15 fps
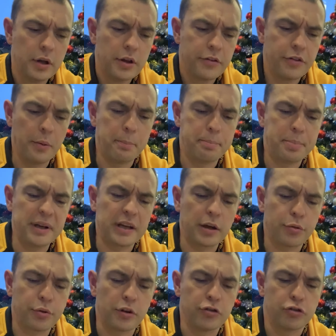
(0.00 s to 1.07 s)
The
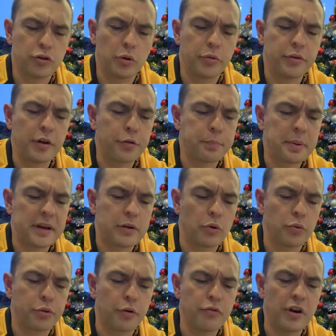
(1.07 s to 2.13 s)
biggest and juiciest
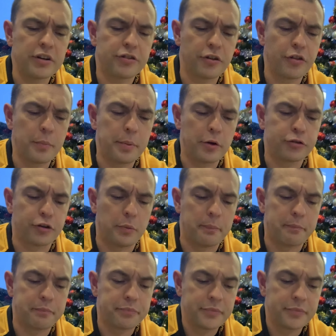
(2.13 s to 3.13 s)
pickles are right at the bottom.